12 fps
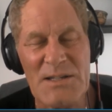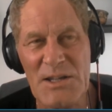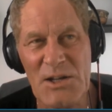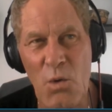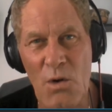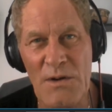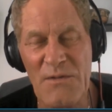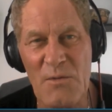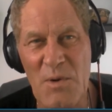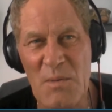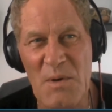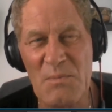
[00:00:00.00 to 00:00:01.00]
because the quarry
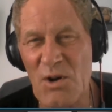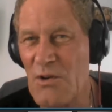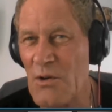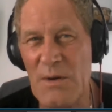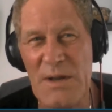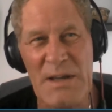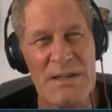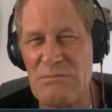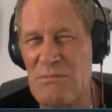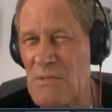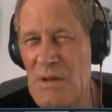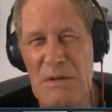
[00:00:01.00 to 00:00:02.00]
for Pumapunku
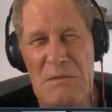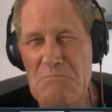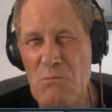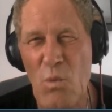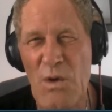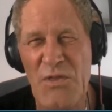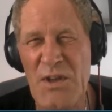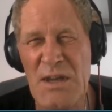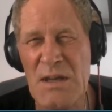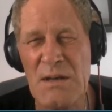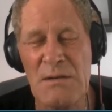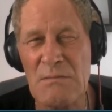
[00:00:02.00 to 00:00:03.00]
is
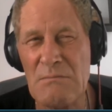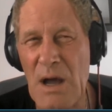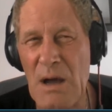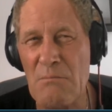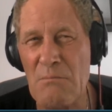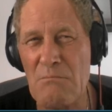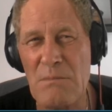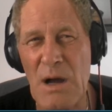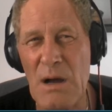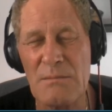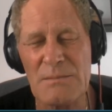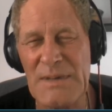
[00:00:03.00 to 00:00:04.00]
within
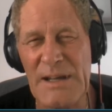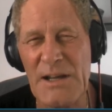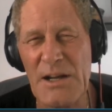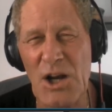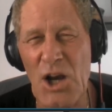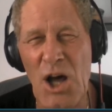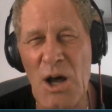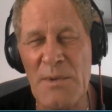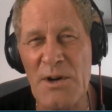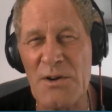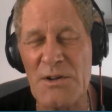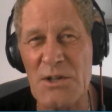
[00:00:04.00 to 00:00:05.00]
like a
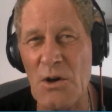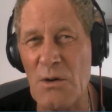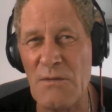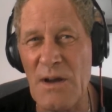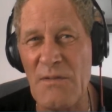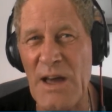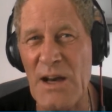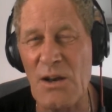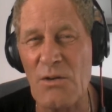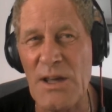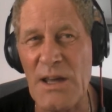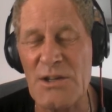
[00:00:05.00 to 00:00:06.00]
kilometer or so of
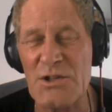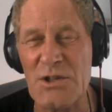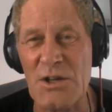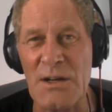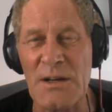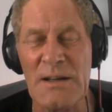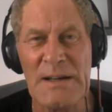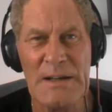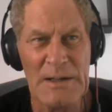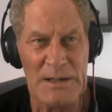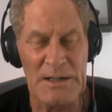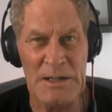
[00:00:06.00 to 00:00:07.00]
that location.
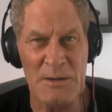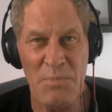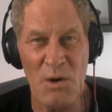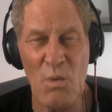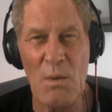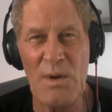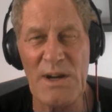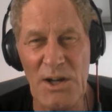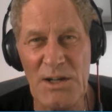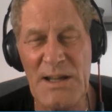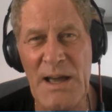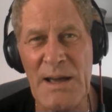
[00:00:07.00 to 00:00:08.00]
But when
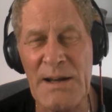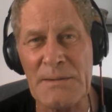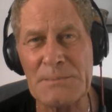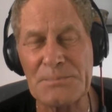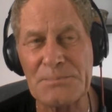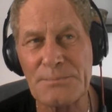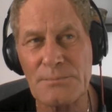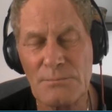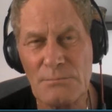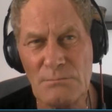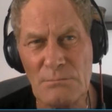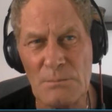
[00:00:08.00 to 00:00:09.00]
we looked at it,
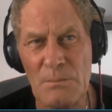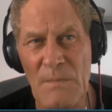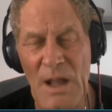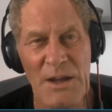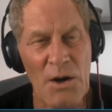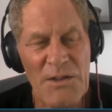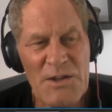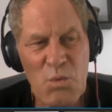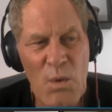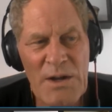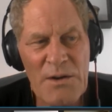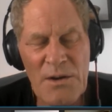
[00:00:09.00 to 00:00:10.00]
you know,
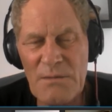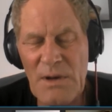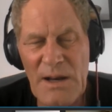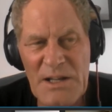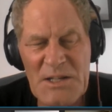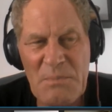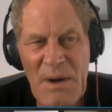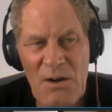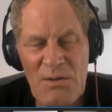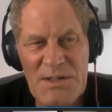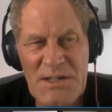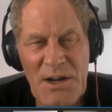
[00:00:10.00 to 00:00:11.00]
there's weird like
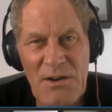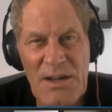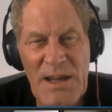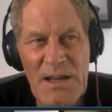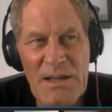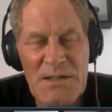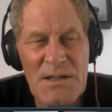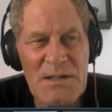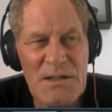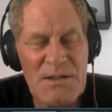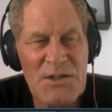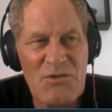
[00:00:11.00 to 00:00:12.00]
spiral
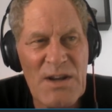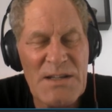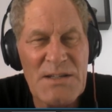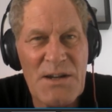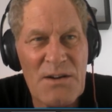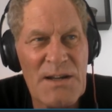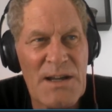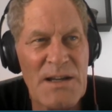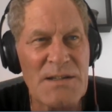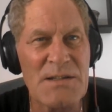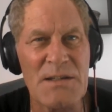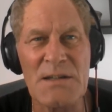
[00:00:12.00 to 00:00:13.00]
staircases and straight
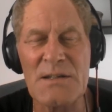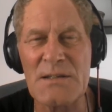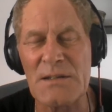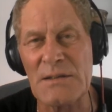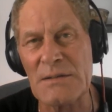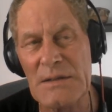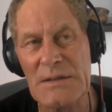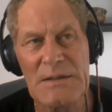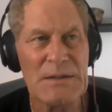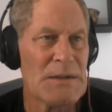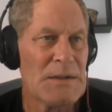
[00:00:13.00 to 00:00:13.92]
staircases, and